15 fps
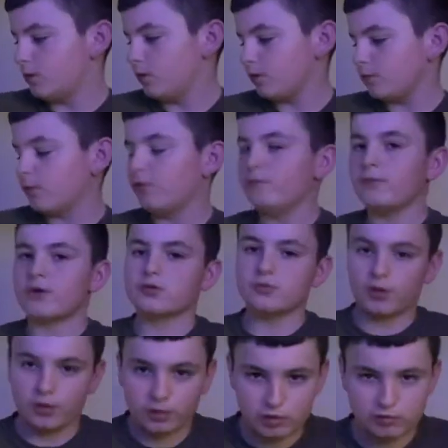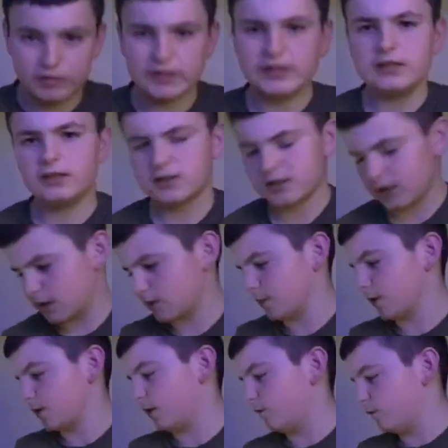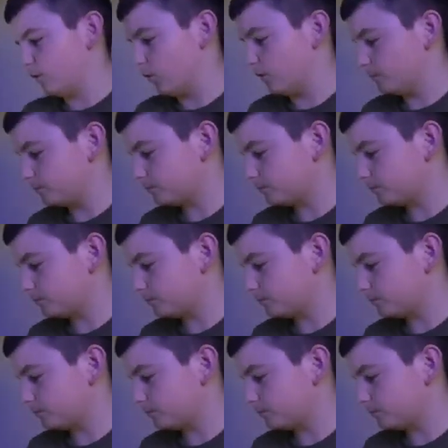Lokomotiv Moscow on three, Salzburg on four.